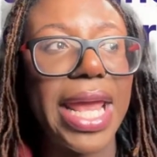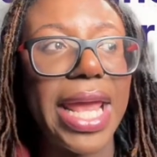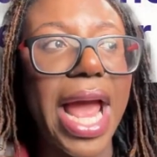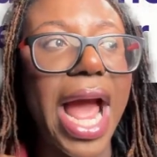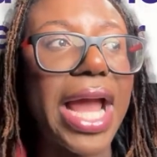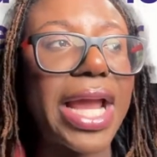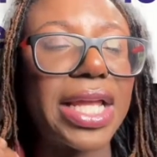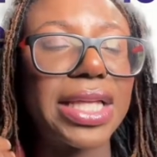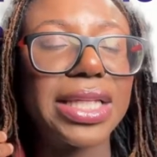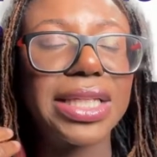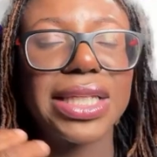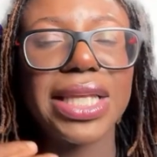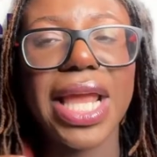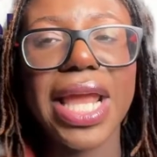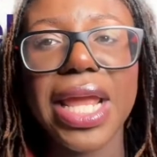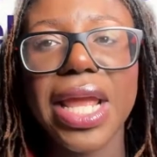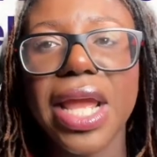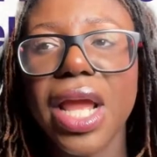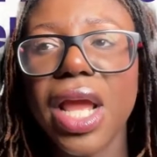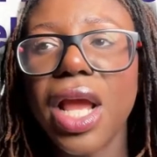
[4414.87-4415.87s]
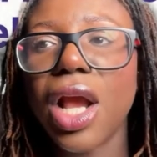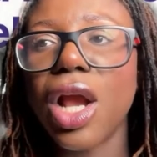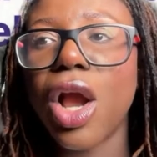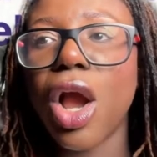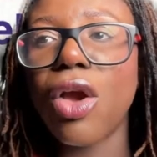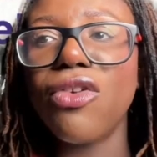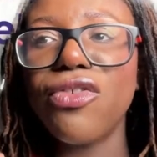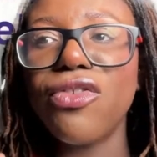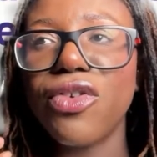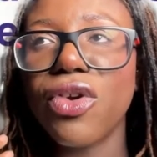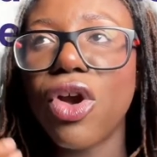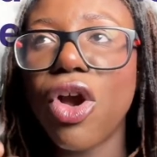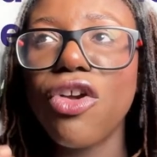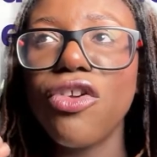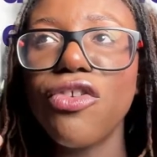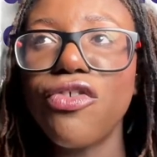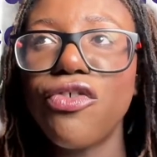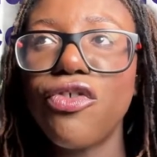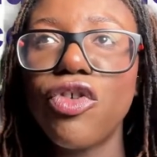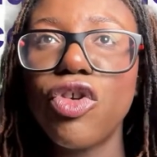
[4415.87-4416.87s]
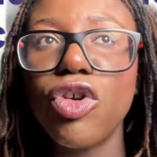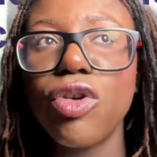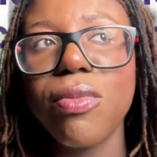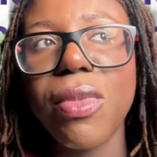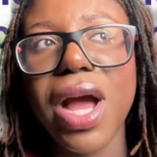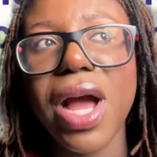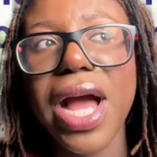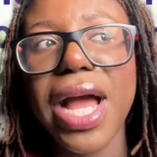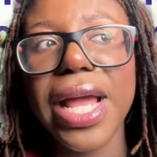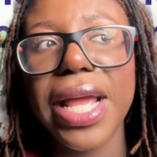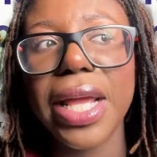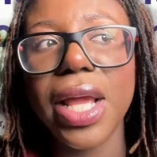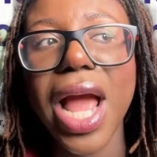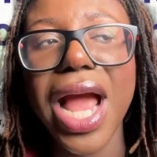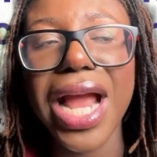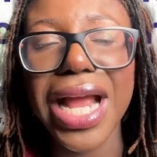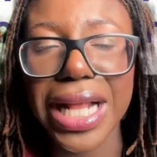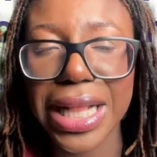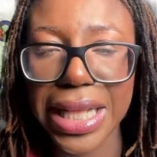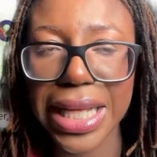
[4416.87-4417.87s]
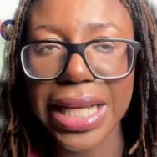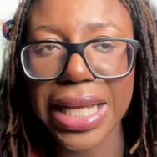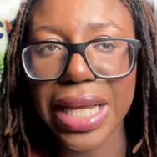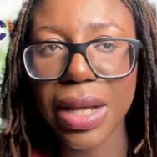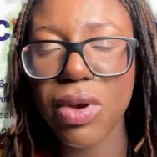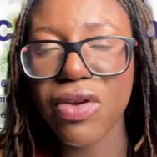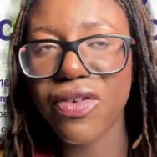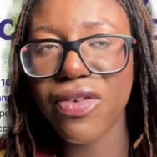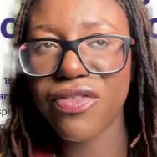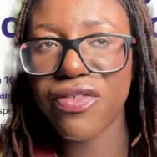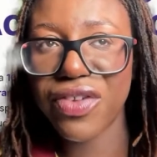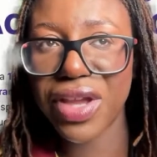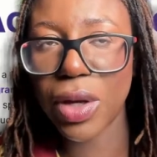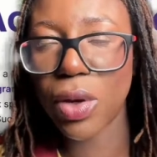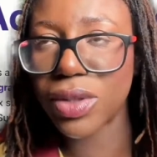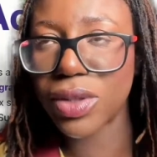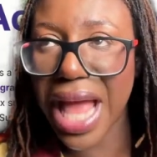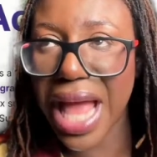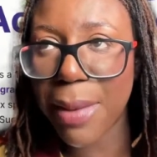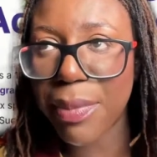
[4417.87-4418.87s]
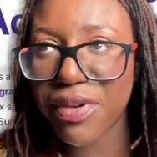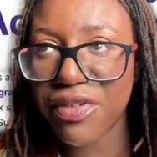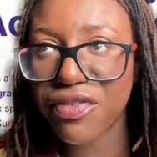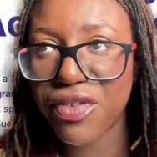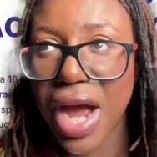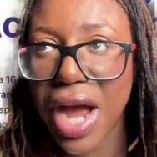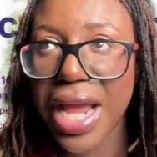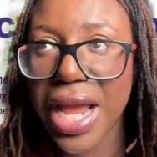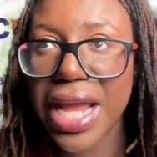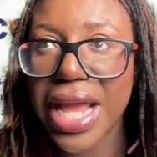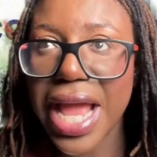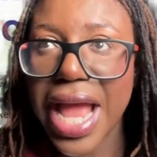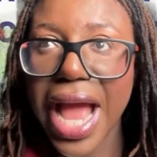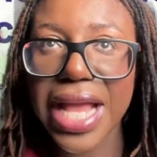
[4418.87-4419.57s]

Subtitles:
I can say go through I can link it with a thing called Apify